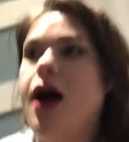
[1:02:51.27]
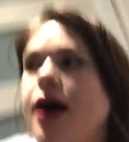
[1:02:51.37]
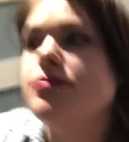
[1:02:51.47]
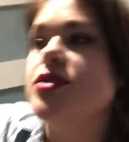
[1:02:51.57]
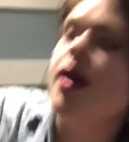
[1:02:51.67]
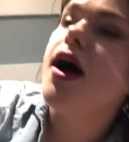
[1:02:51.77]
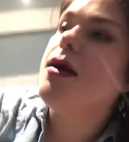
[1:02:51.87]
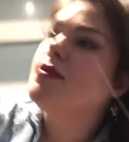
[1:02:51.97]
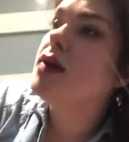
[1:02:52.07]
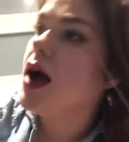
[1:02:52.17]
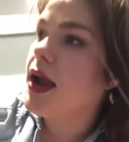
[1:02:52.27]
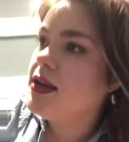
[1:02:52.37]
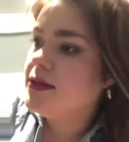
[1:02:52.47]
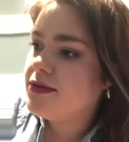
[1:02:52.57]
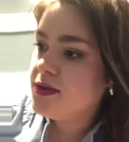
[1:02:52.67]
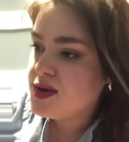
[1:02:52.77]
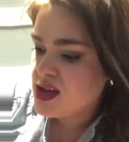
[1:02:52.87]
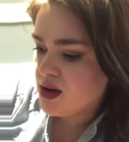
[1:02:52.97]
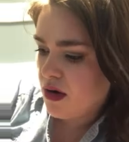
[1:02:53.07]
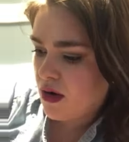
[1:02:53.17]
So I'm kind of
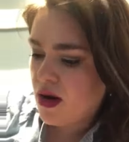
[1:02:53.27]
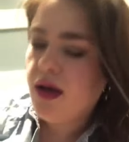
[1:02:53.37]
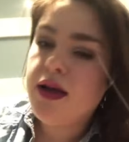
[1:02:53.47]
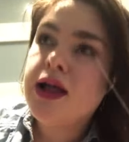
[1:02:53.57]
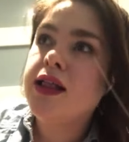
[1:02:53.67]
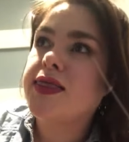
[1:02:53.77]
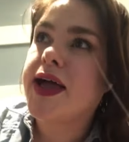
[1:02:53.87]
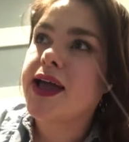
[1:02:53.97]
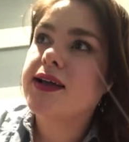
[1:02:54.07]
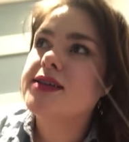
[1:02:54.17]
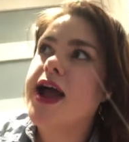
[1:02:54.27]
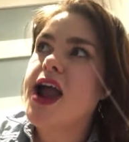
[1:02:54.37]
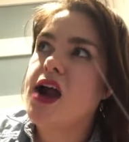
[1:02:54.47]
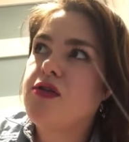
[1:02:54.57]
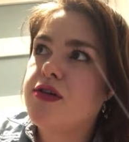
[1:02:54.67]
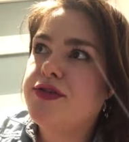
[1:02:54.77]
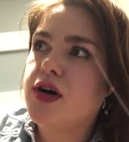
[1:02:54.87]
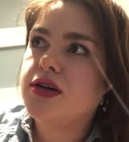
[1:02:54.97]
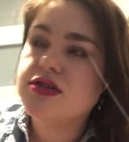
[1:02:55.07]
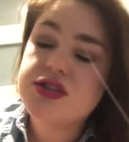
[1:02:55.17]
near like Niagara
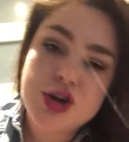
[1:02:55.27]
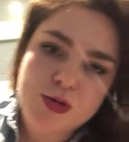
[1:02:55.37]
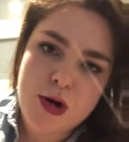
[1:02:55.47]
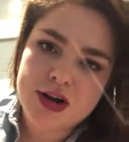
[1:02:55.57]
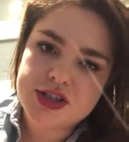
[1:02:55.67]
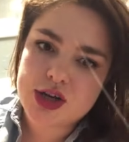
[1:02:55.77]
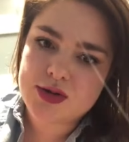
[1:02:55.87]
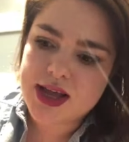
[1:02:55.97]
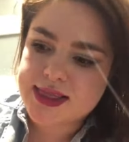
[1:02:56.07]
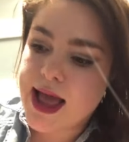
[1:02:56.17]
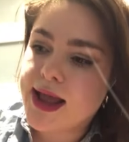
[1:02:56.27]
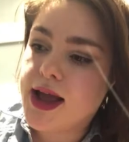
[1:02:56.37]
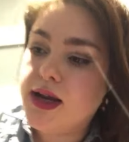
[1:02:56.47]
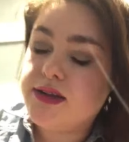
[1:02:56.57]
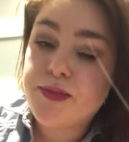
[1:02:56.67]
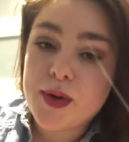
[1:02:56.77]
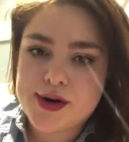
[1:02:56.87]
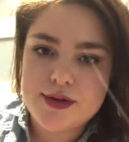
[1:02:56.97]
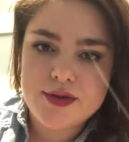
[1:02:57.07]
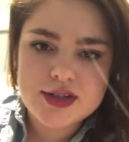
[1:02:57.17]
Falls, Toronto, like that kind of part
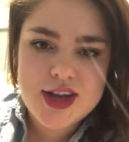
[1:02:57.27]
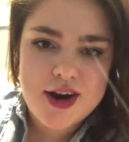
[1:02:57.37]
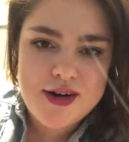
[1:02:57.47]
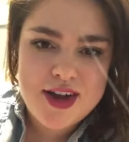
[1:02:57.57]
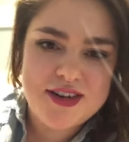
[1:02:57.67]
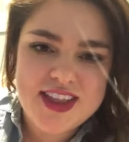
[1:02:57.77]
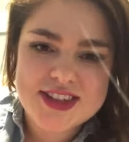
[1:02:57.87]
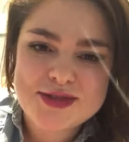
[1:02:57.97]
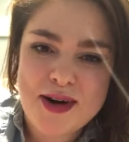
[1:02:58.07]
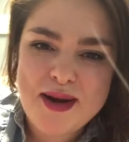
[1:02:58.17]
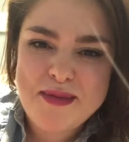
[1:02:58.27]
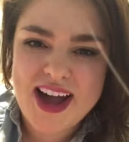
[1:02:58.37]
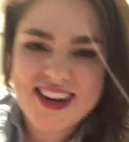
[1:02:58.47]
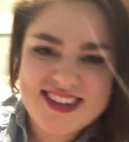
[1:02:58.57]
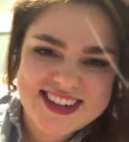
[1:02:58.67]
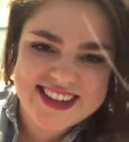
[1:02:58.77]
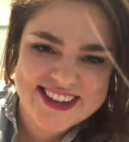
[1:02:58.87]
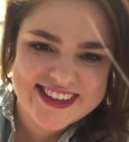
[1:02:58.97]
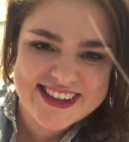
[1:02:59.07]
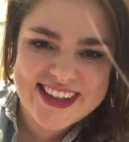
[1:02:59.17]
of Ontario. That's where I'm at.
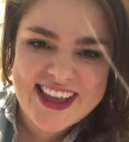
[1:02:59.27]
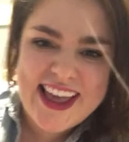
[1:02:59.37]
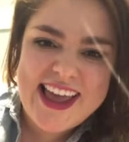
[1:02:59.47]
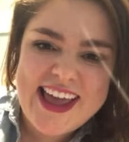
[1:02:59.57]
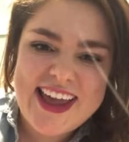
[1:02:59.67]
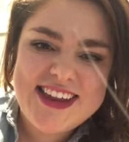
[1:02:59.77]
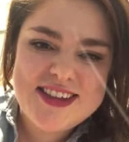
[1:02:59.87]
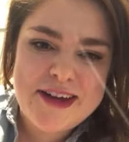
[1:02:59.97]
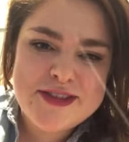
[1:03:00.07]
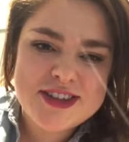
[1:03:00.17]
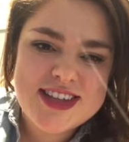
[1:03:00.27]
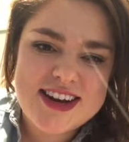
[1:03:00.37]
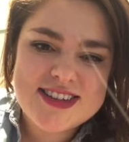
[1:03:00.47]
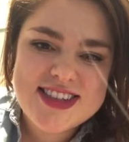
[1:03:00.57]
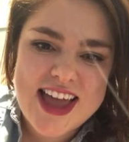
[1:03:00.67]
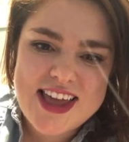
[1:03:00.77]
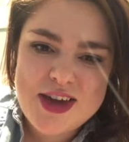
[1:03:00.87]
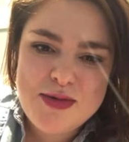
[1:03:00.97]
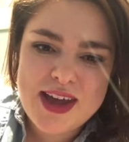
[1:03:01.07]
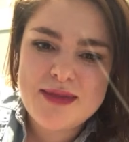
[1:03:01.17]
You love those sandals? Thank you,
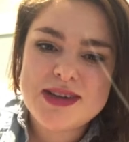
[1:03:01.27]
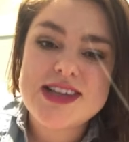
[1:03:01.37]
Wigamus.